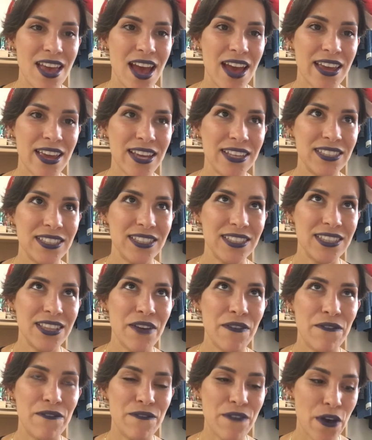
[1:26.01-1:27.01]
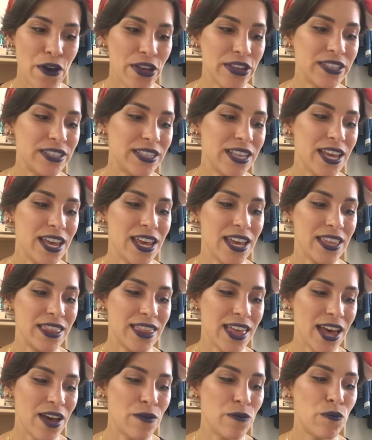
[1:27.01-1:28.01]
I guess the first thing
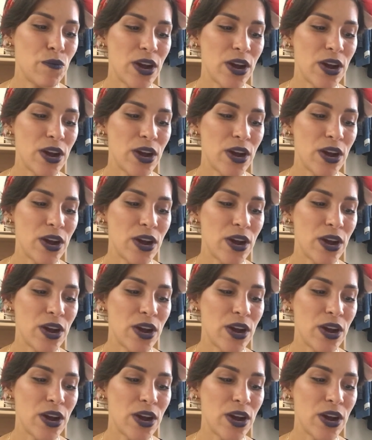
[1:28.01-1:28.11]
that